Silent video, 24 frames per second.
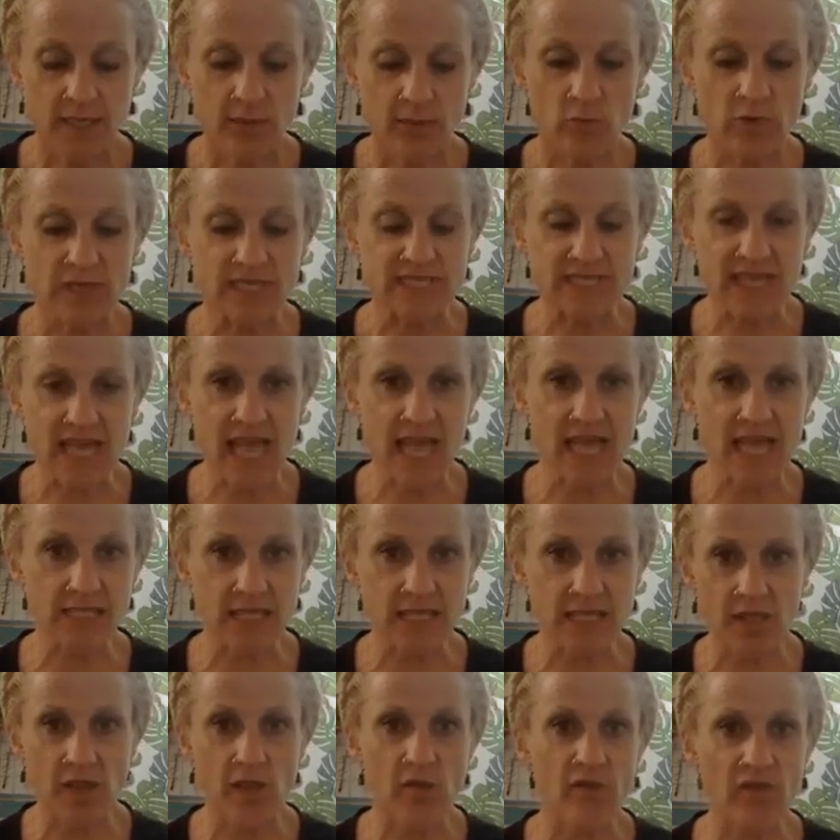We tend
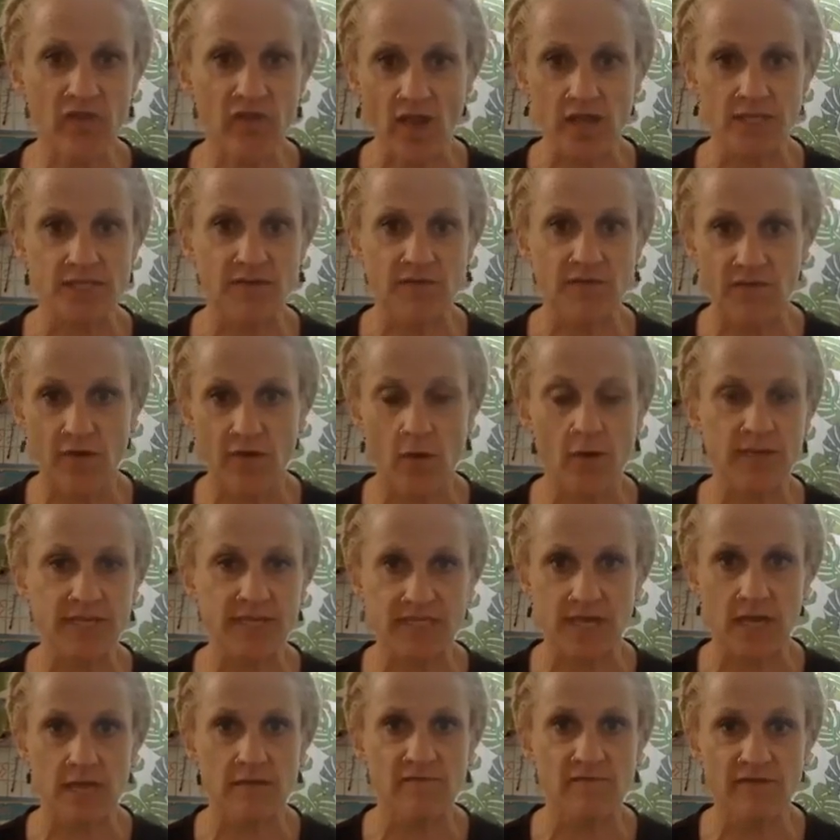in Utah to
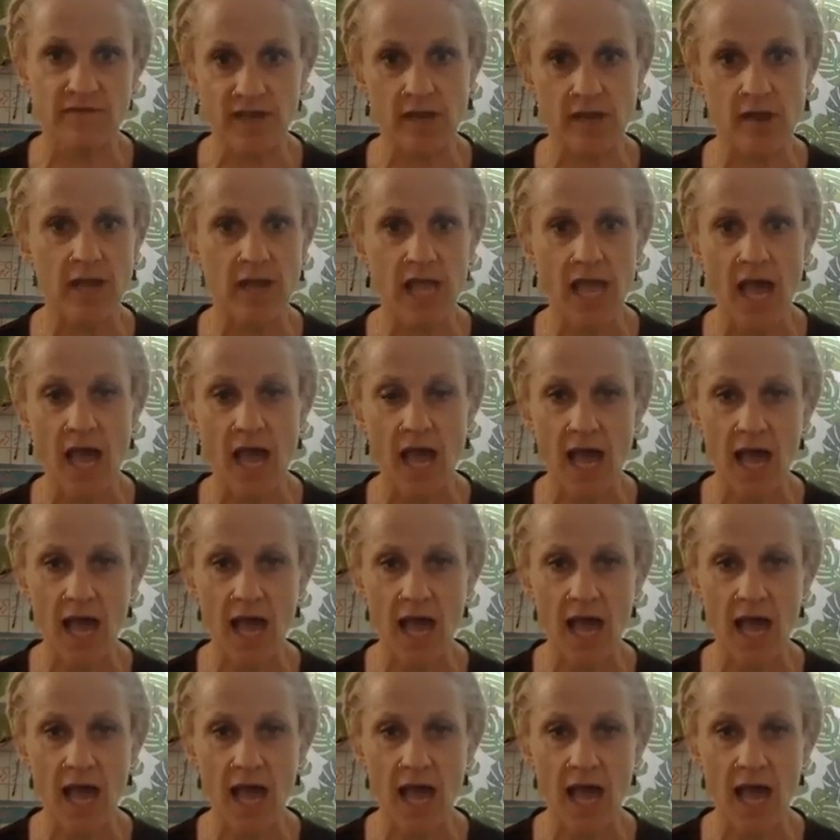focus on very